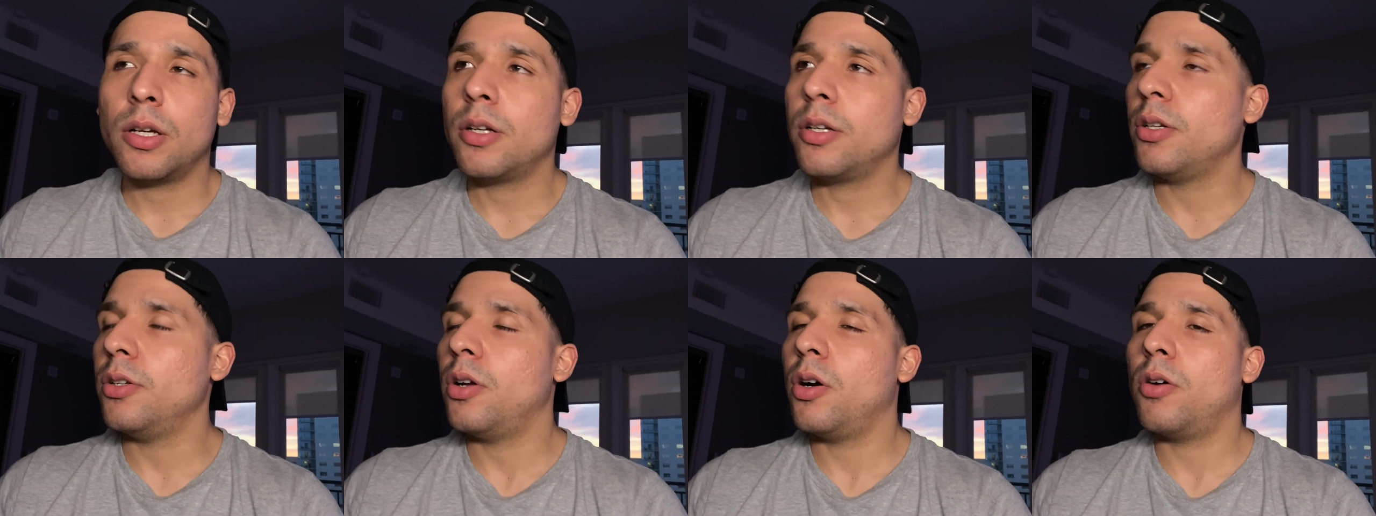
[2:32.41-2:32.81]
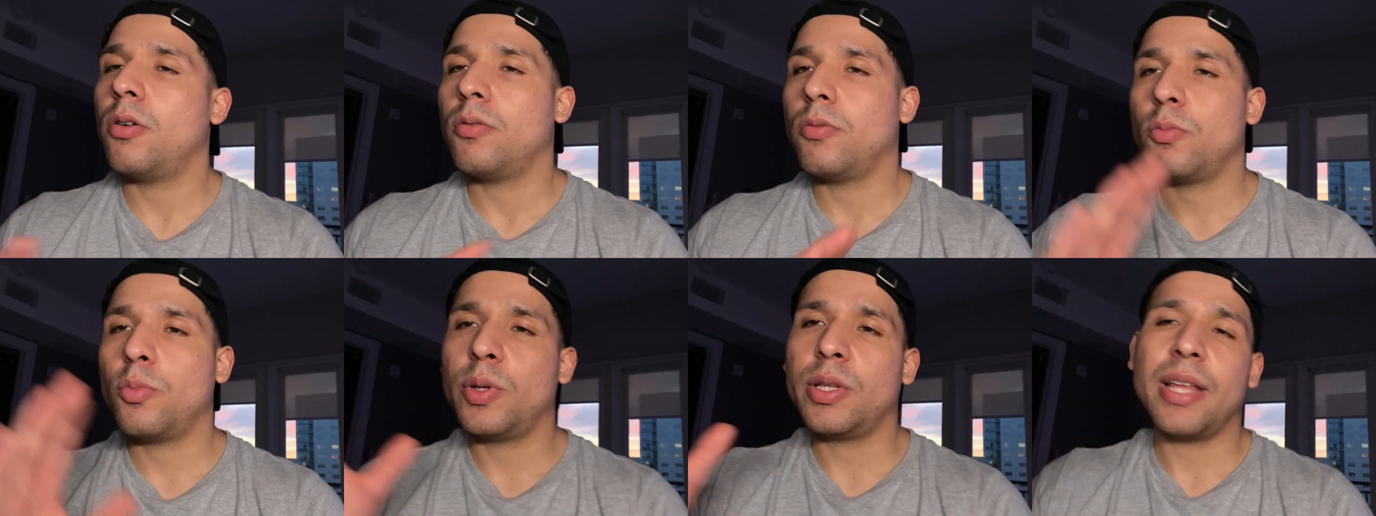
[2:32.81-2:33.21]
you
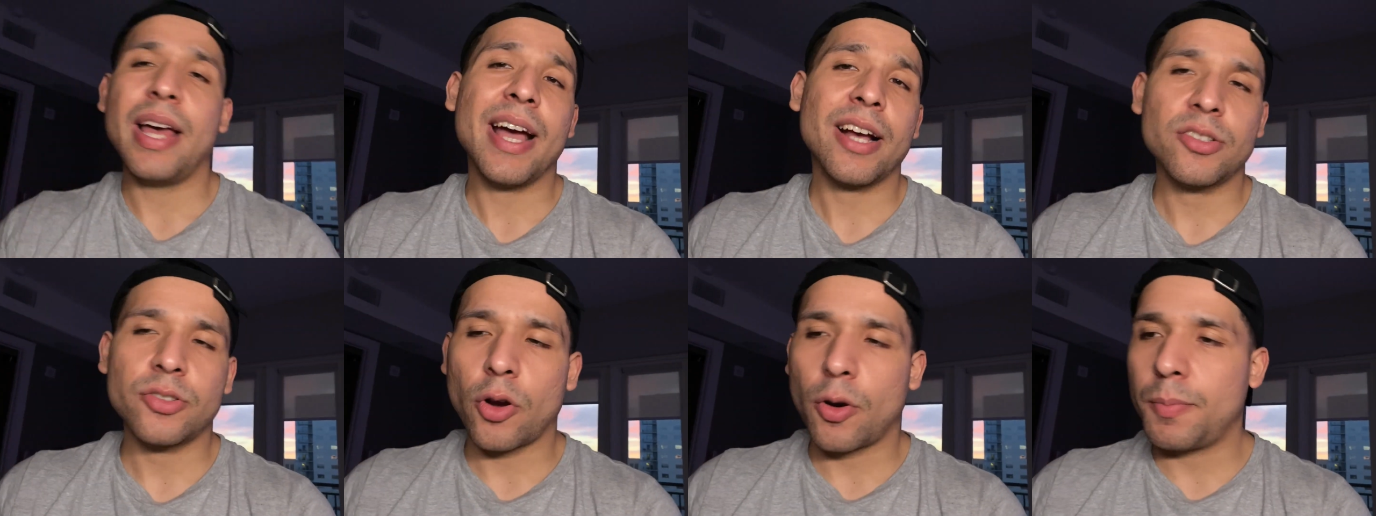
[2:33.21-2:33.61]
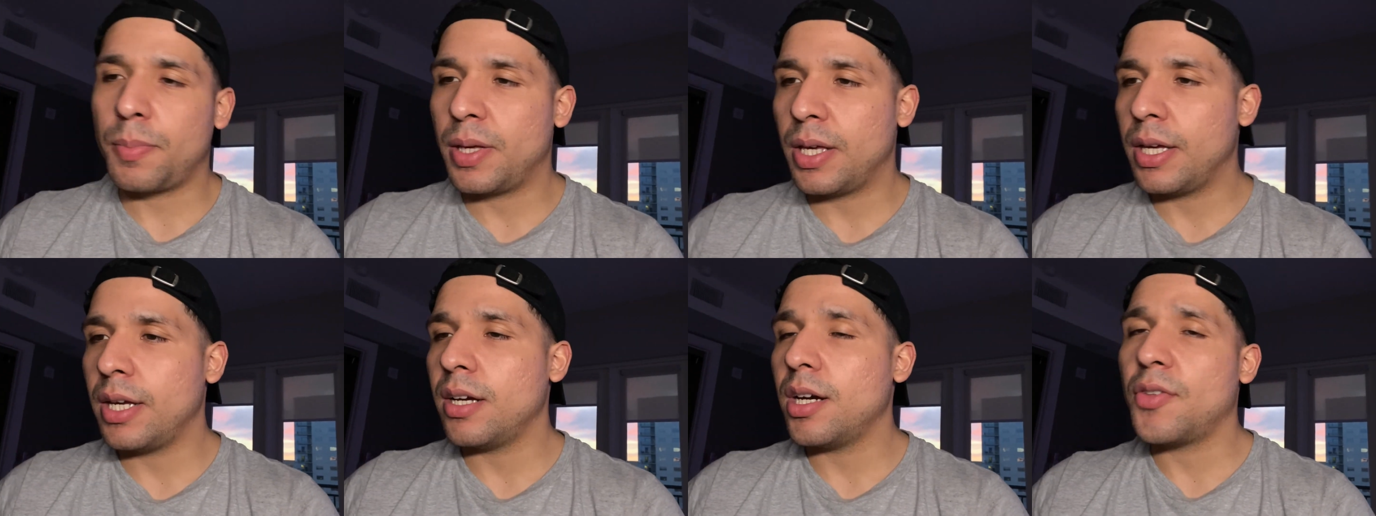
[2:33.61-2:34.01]
know, with
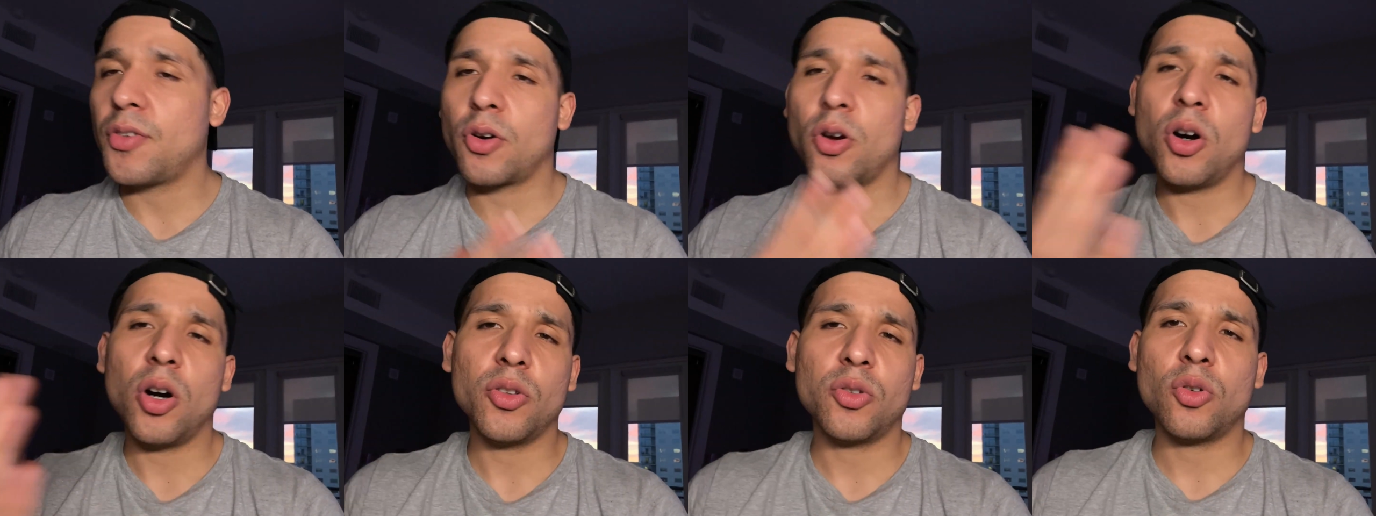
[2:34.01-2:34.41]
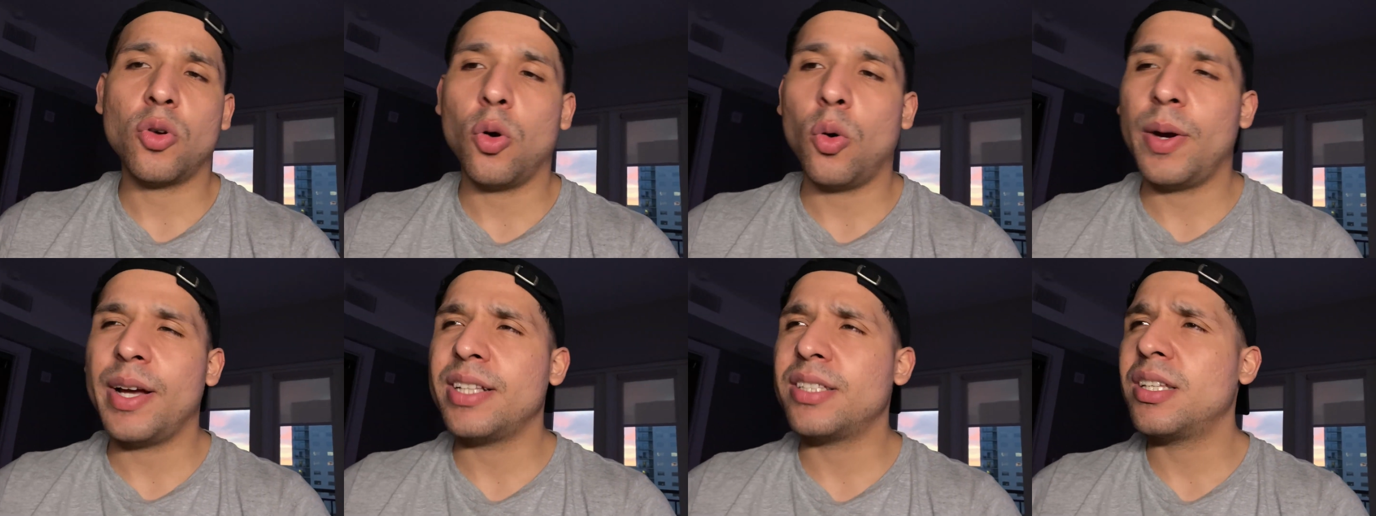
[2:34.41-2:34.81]
XRP, other
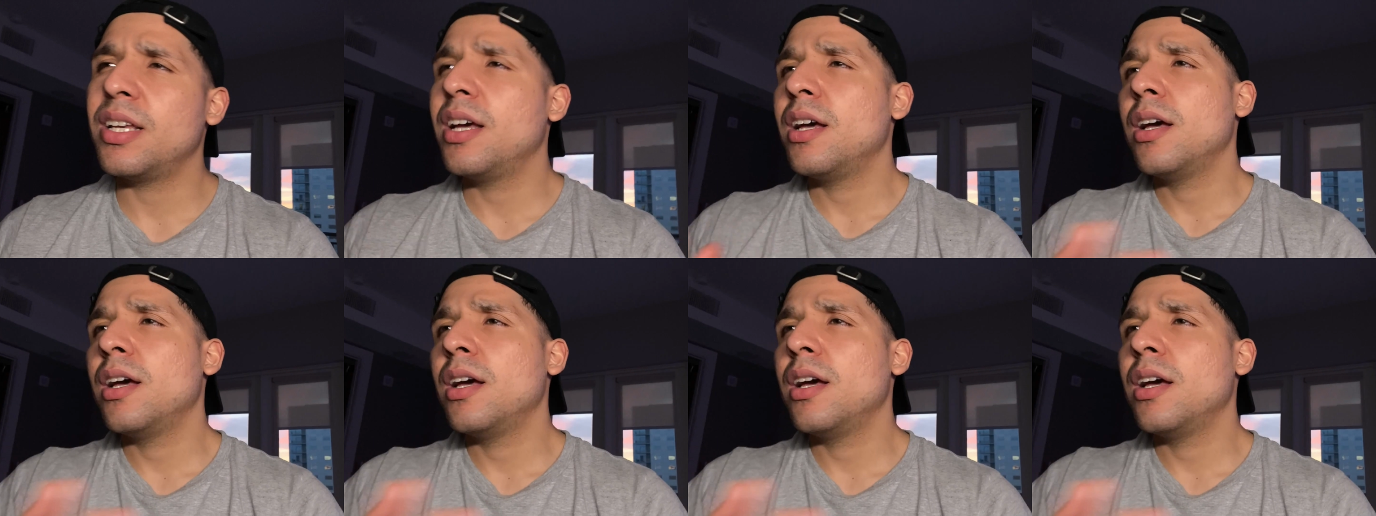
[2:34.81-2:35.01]
altcoins.